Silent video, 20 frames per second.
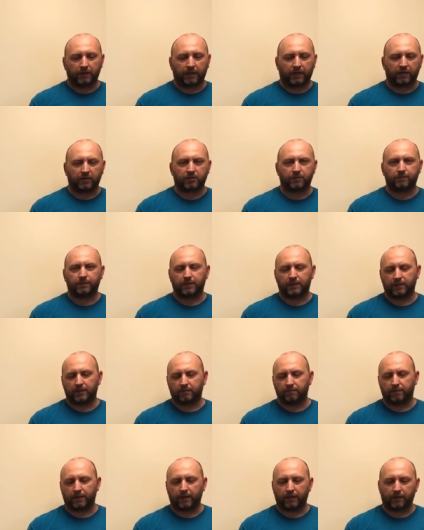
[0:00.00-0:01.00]

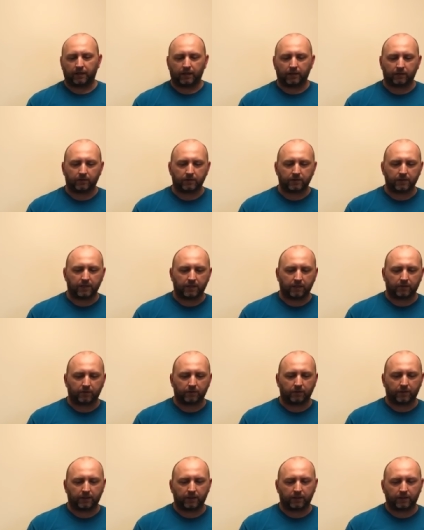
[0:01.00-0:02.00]
airspeed, bank angle is not
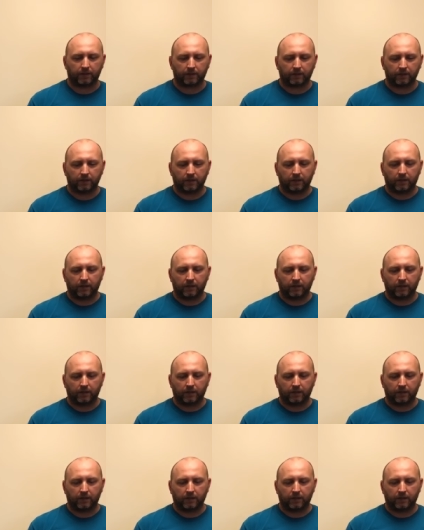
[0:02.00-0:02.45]
correct.